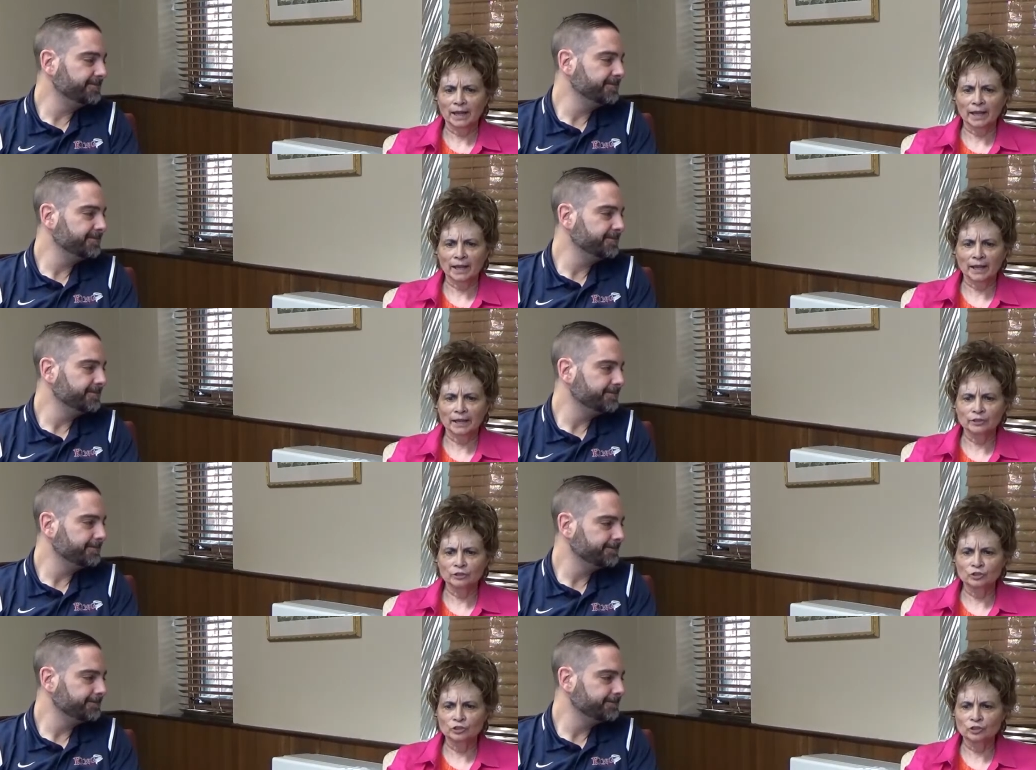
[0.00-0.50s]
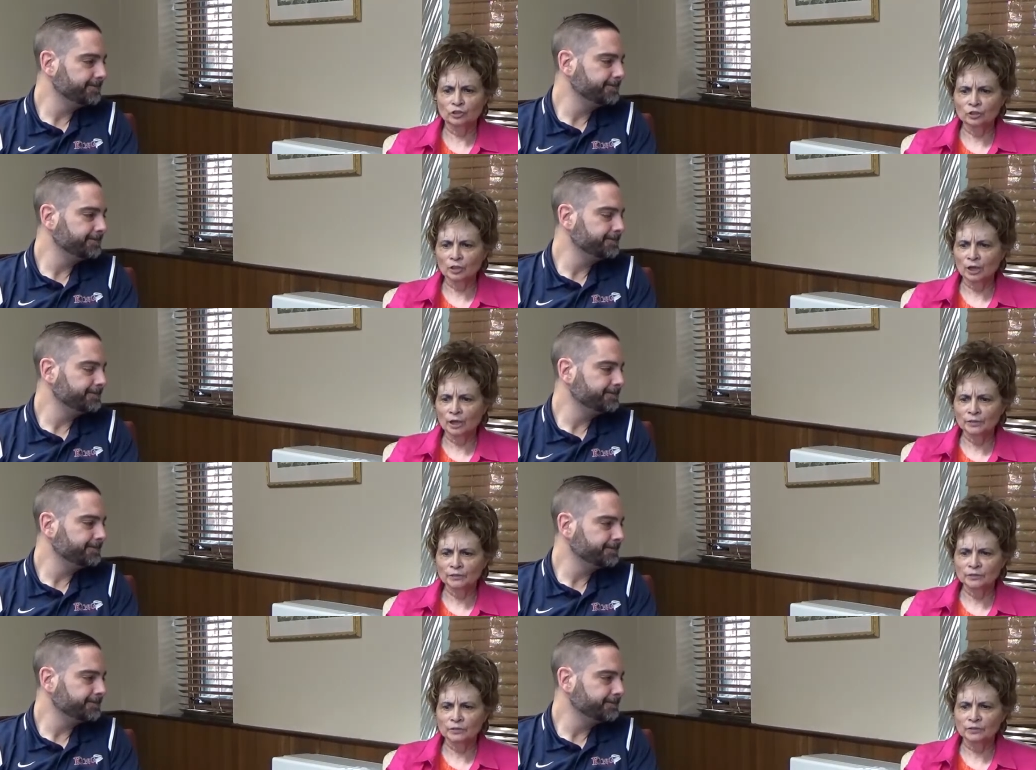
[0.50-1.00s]
Speaker 1: And
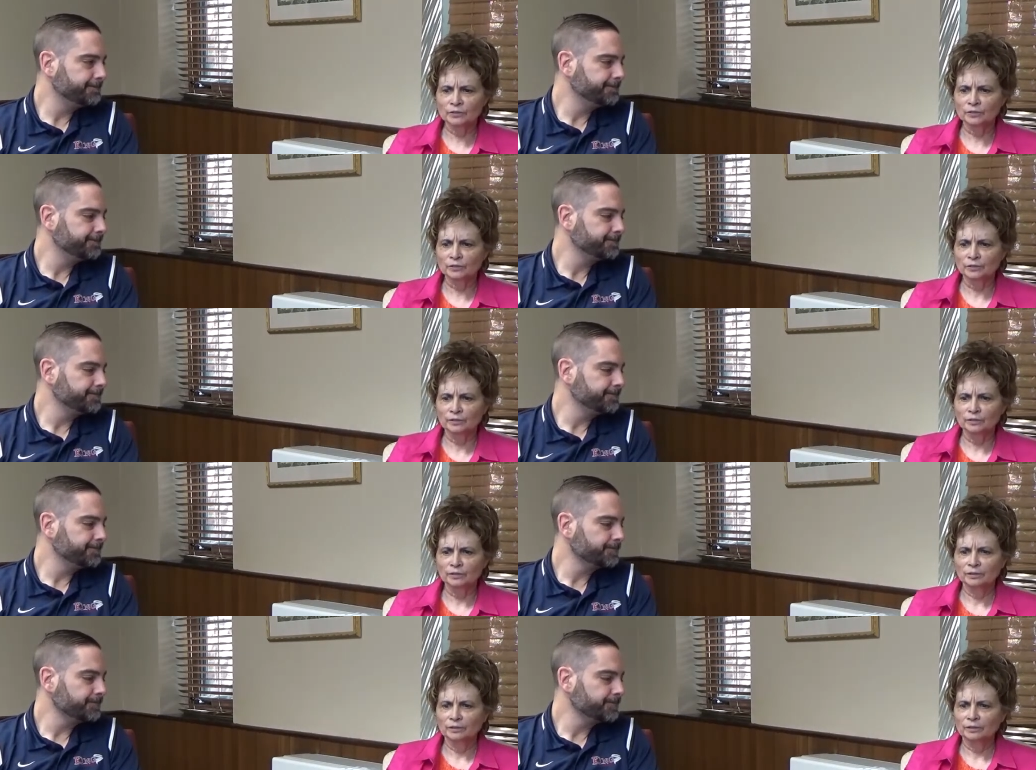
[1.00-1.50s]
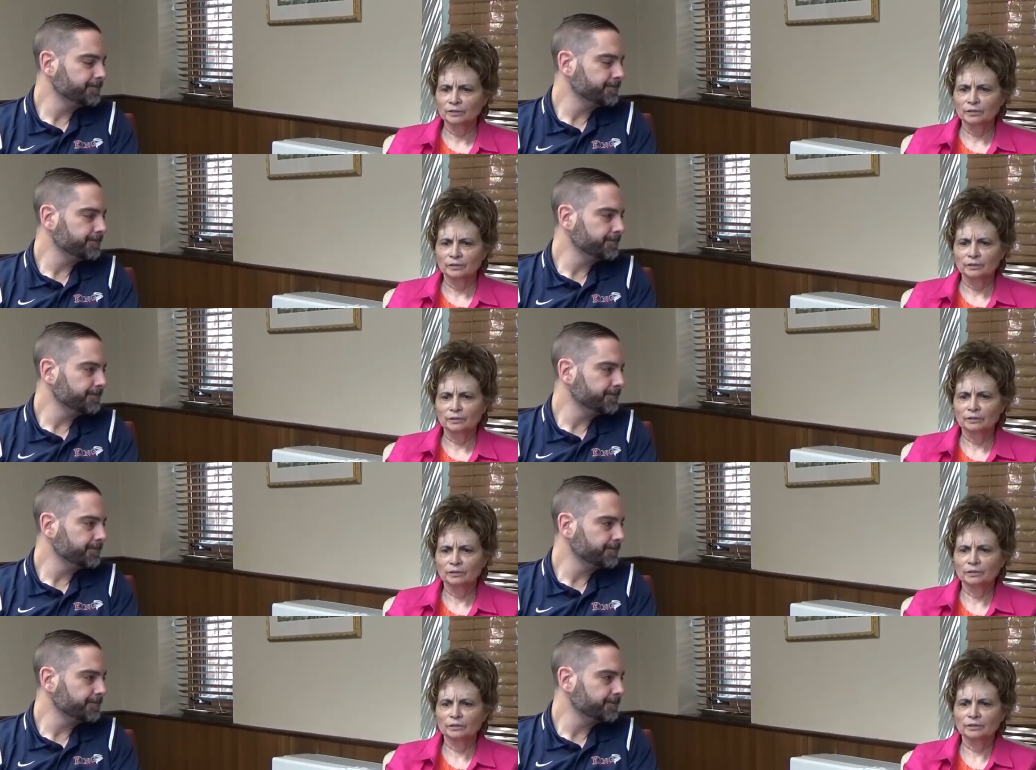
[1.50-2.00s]
just
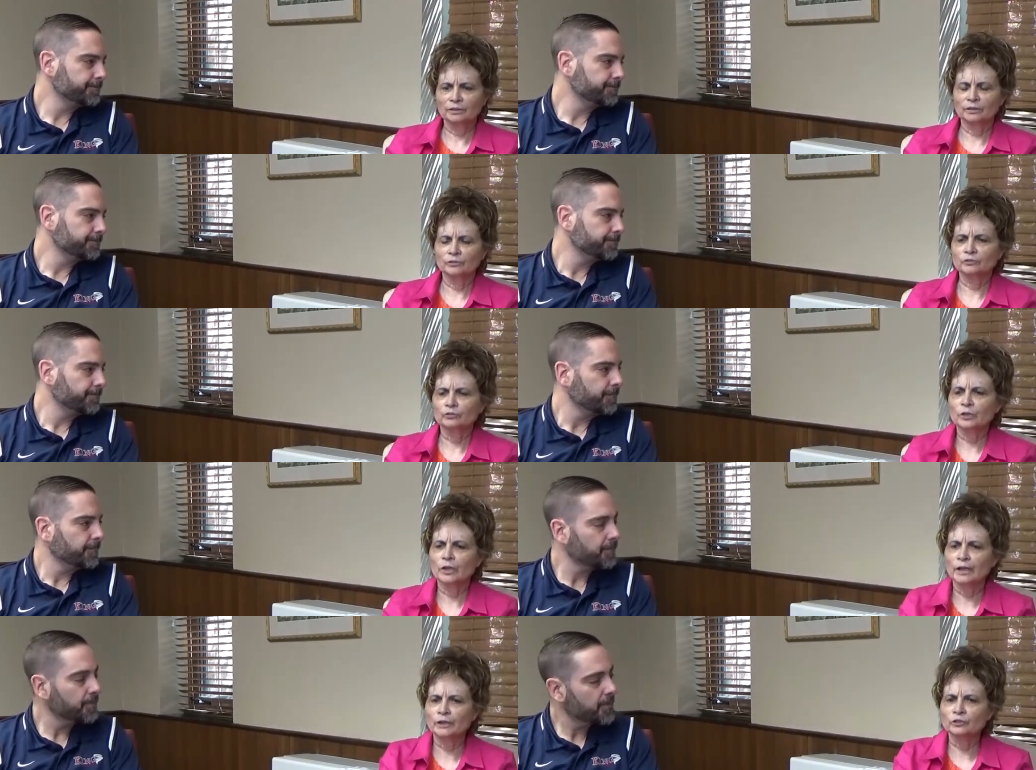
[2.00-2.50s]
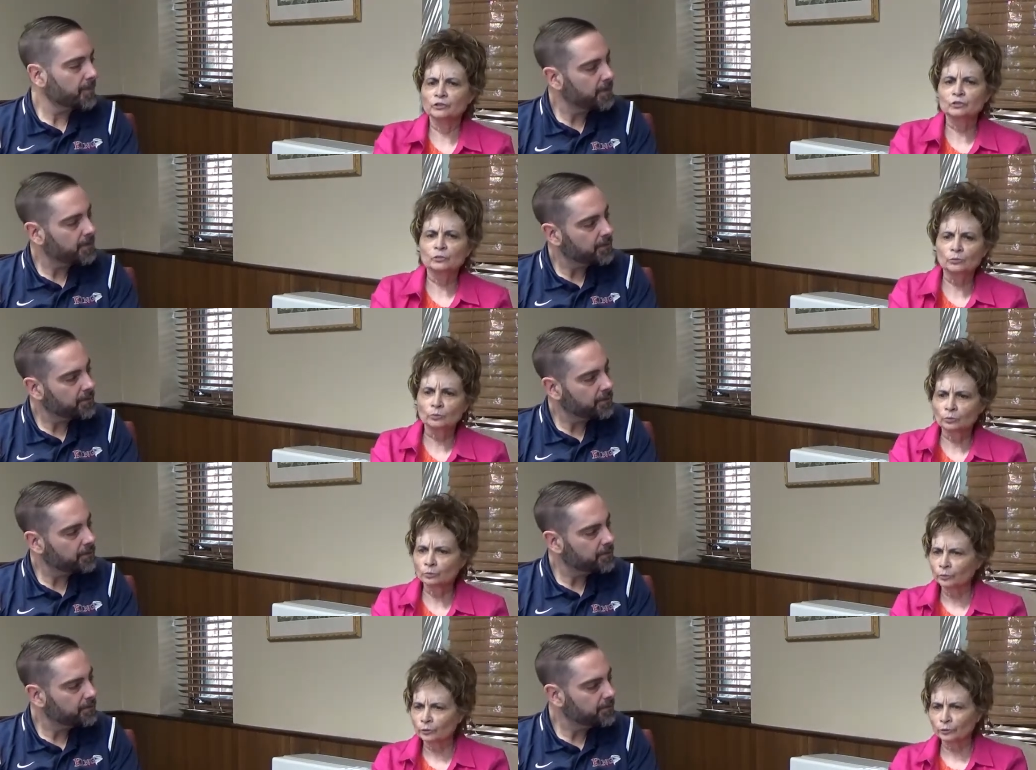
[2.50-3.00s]
a
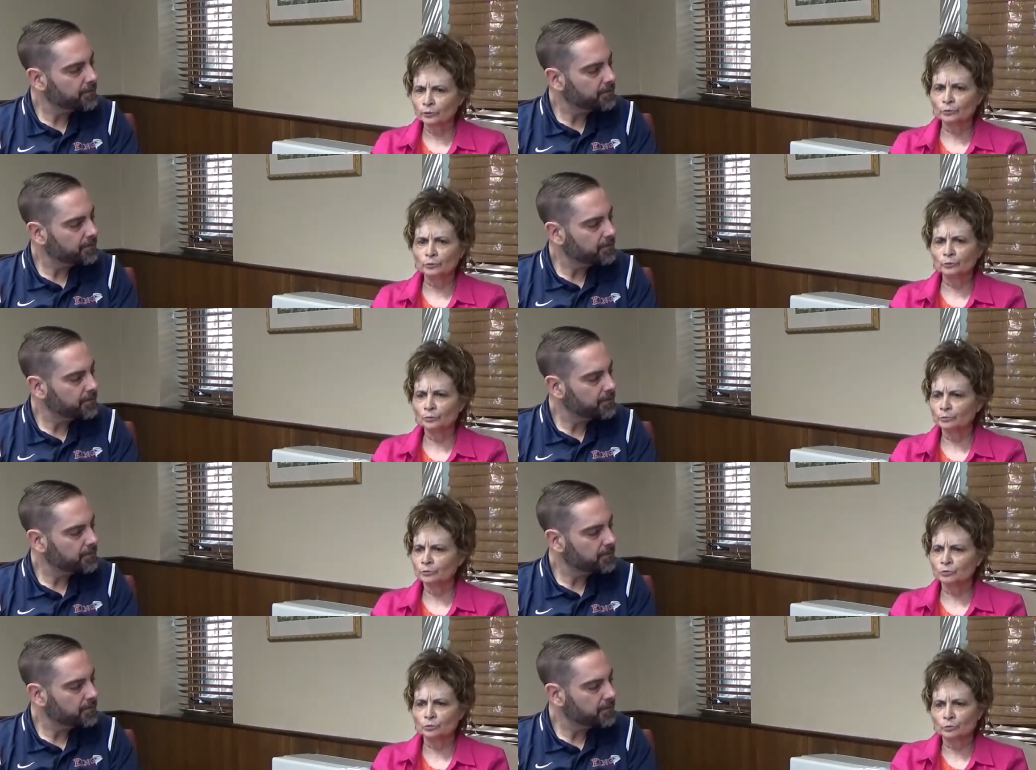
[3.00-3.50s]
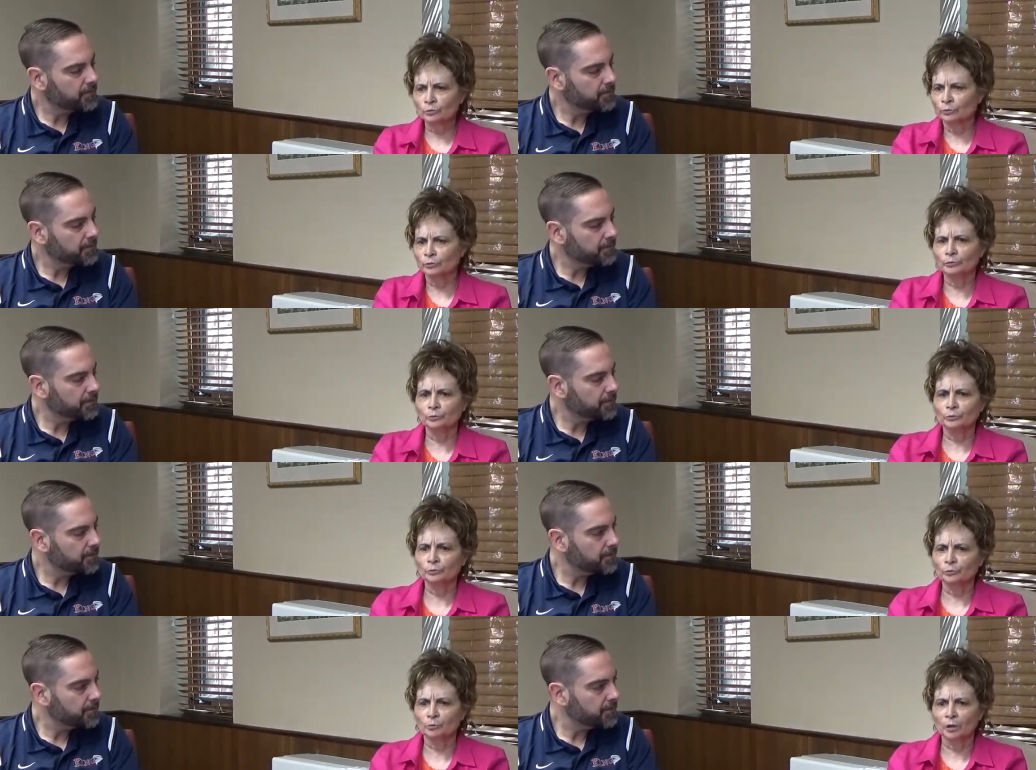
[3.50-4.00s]
true,
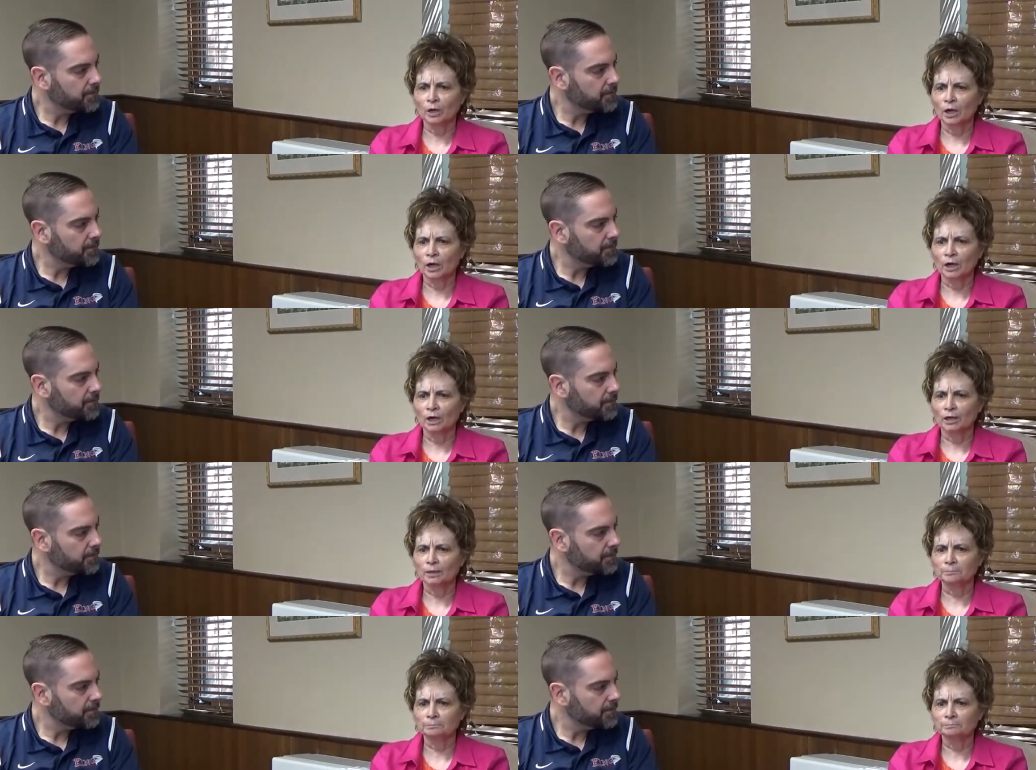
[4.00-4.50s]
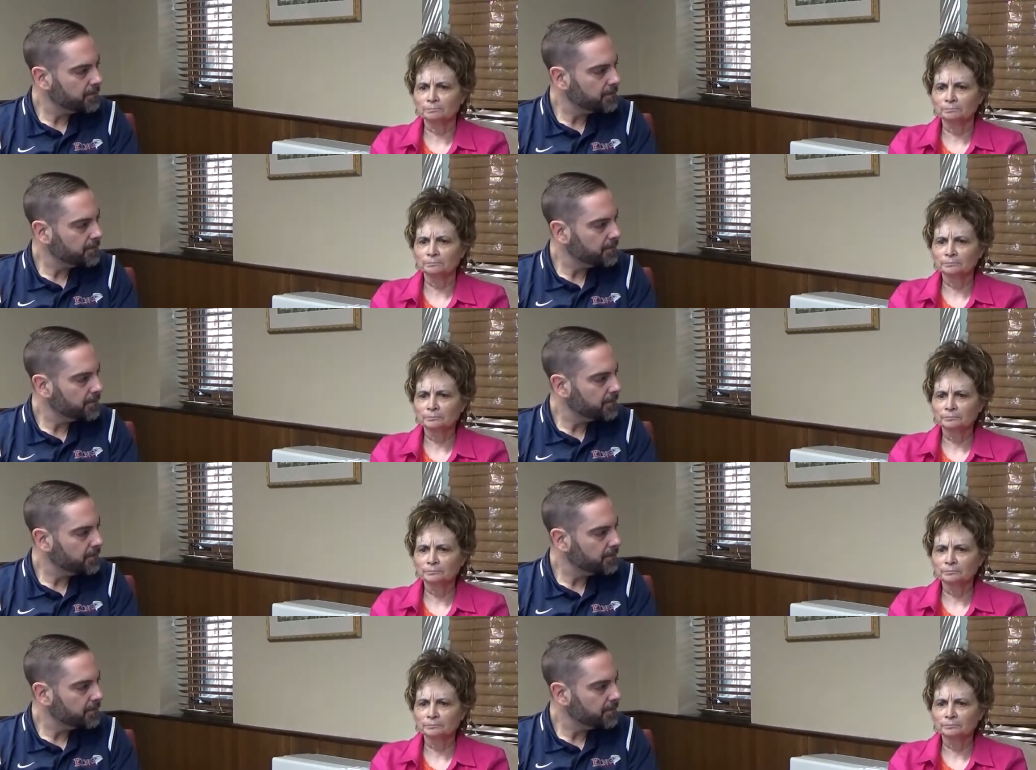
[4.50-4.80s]
true um,